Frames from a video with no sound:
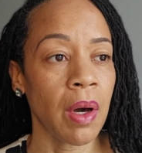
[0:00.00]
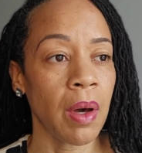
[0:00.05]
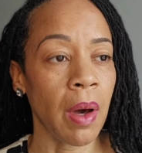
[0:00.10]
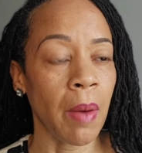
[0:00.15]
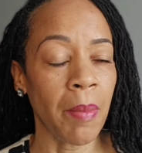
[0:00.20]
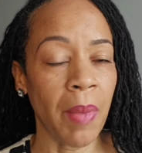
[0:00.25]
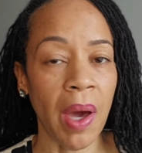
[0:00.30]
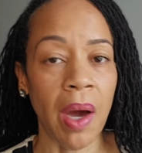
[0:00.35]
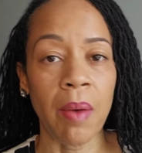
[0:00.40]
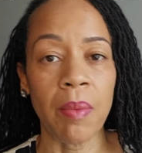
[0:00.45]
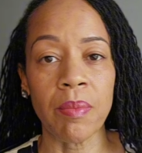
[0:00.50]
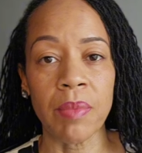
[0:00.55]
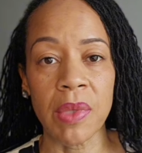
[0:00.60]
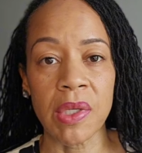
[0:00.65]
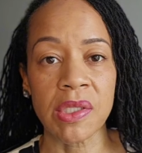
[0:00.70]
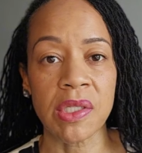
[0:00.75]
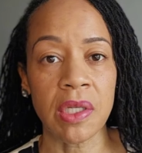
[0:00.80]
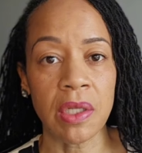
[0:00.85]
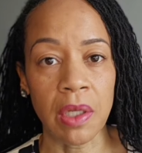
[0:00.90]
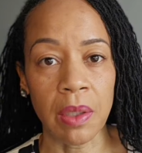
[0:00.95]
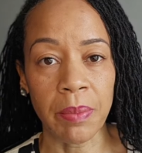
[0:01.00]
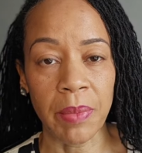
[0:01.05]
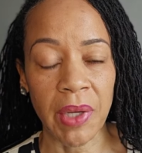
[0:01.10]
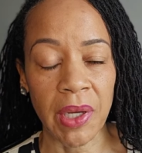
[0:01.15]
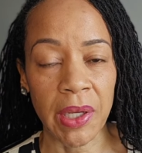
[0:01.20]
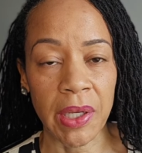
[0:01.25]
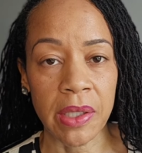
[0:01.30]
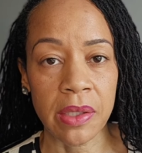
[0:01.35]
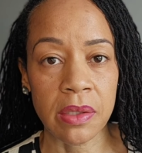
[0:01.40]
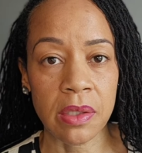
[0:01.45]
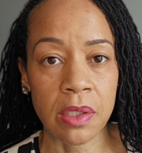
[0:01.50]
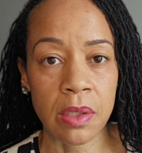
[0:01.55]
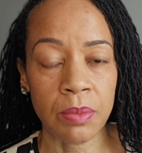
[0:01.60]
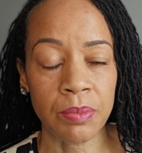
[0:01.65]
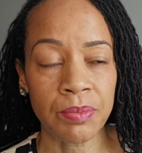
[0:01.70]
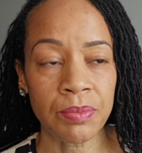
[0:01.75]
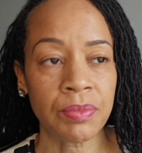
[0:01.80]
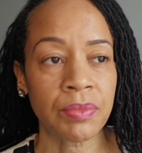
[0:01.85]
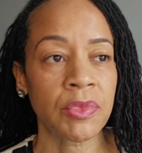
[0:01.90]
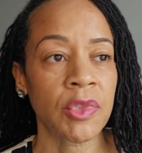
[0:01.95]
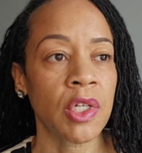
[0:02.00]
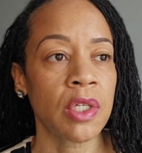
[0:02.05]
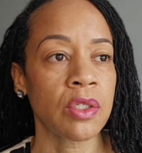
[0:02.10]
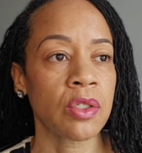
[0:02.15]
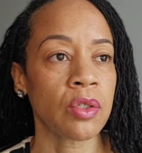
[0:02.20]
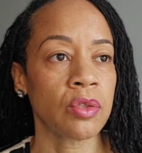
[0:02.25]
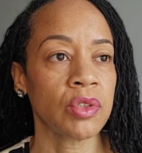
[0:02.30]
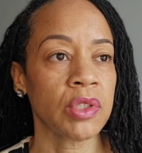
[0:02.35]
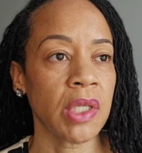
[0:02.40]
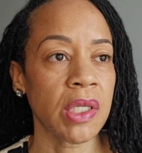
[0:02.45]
about missing the meetings. So